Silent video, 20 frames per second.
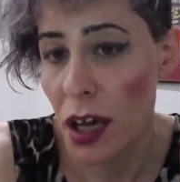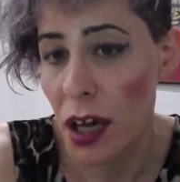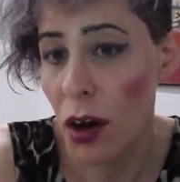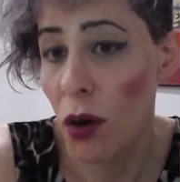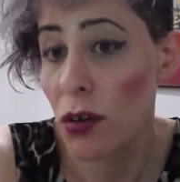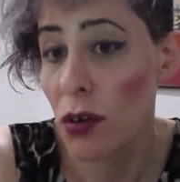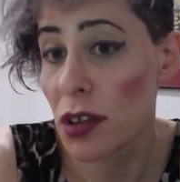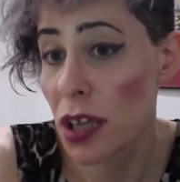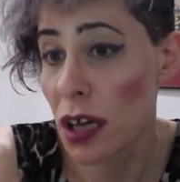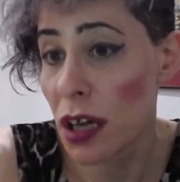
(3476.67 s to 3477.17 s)

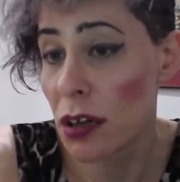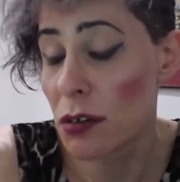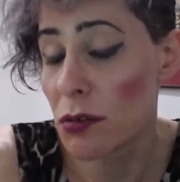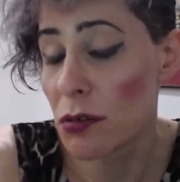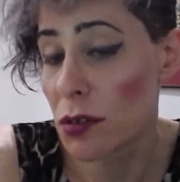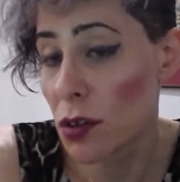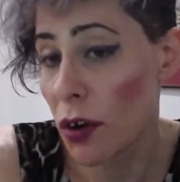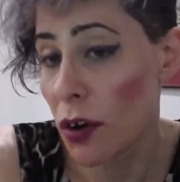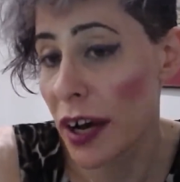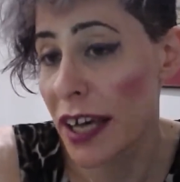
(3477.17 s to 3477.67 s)
or no,
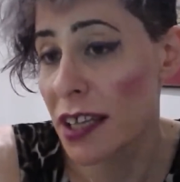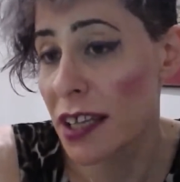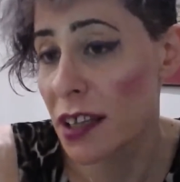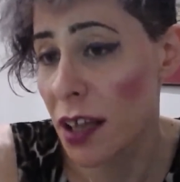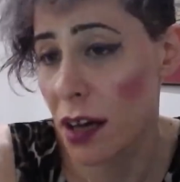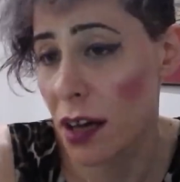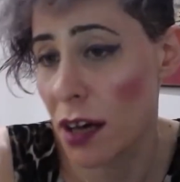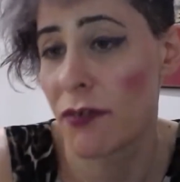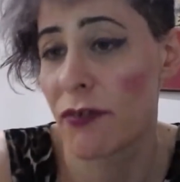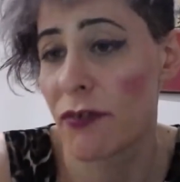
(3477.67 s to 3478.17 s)
not
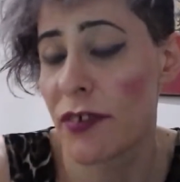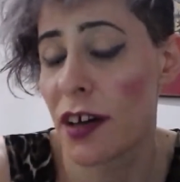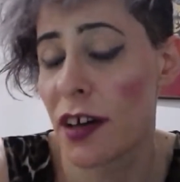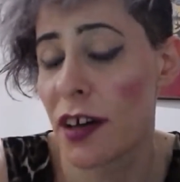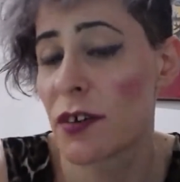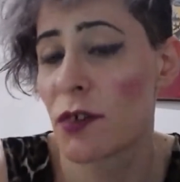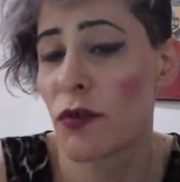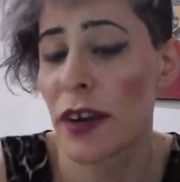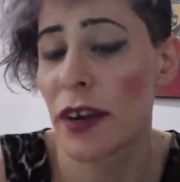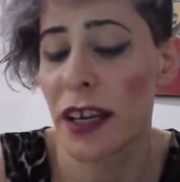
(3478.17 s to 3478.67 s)
enough of
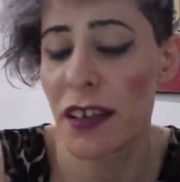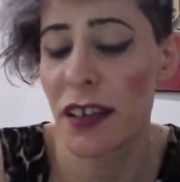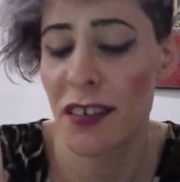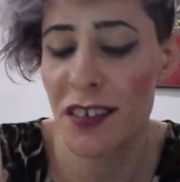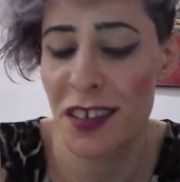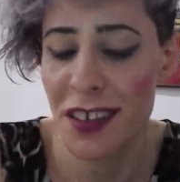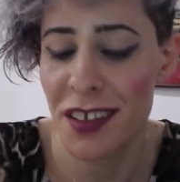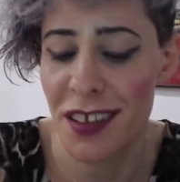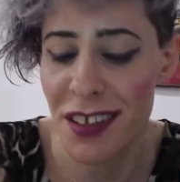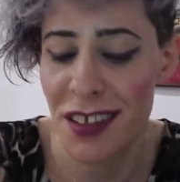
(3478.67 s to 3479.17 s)
a
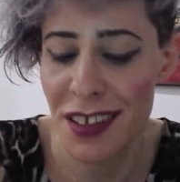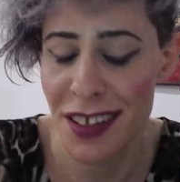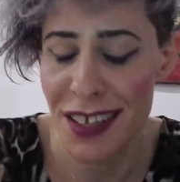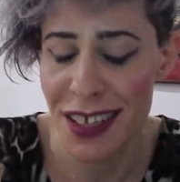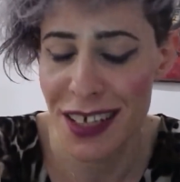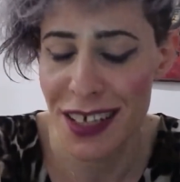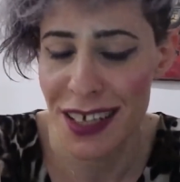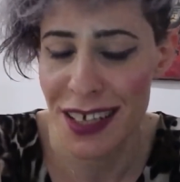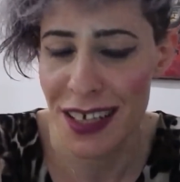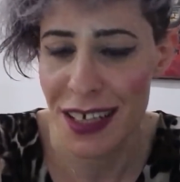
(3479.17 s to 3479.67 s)
reason.
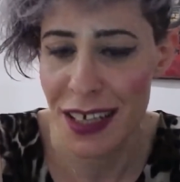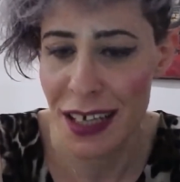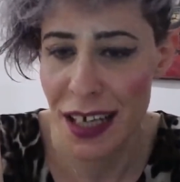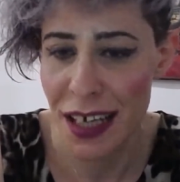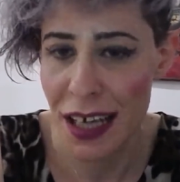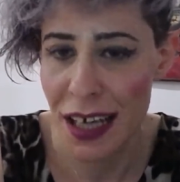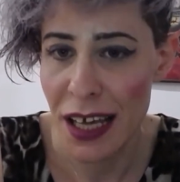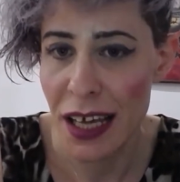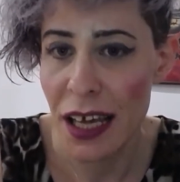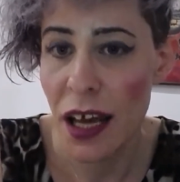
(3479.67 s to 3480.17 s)

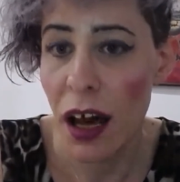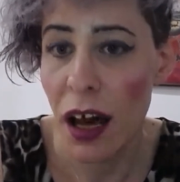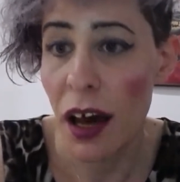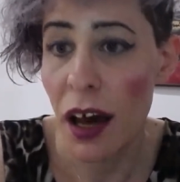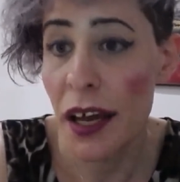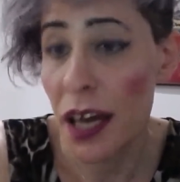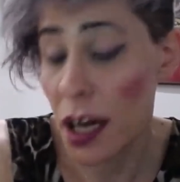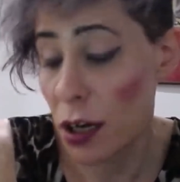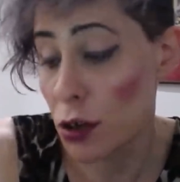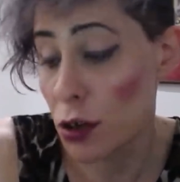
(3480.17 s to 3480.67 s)
I
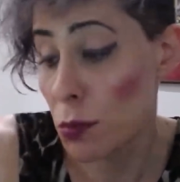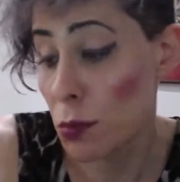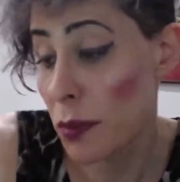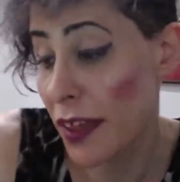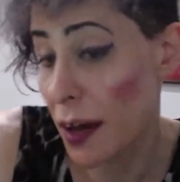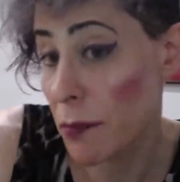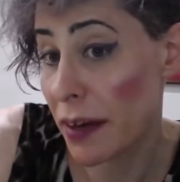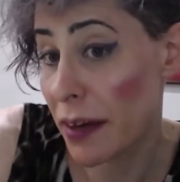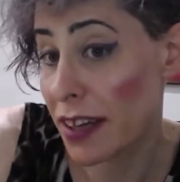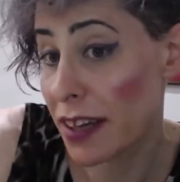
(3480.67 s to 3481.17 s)
hope
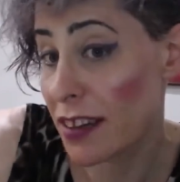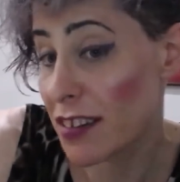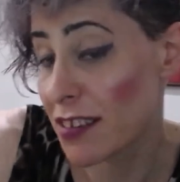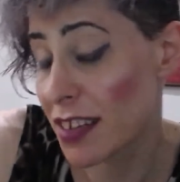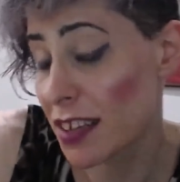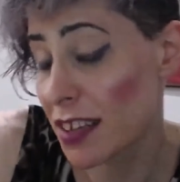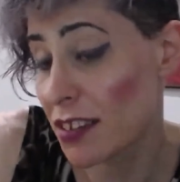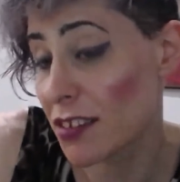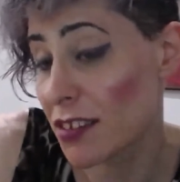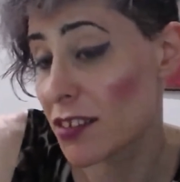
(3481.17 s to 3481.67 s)
that makes
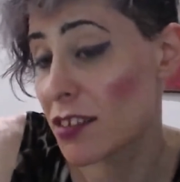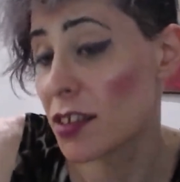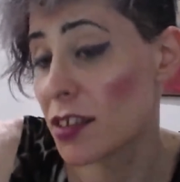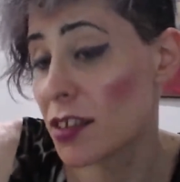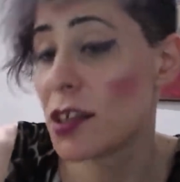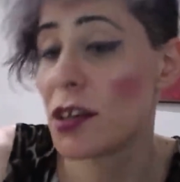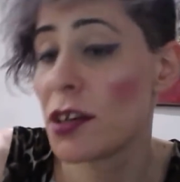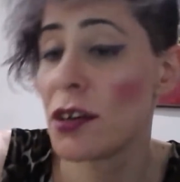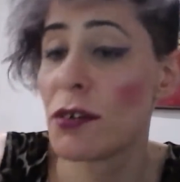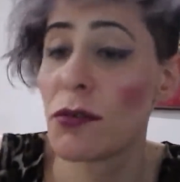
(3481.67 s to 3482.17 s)
sense to
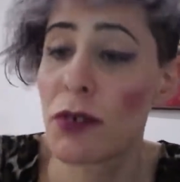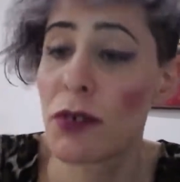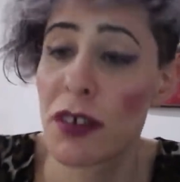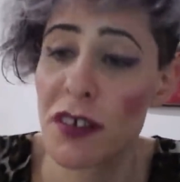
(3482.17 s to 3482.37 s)
you,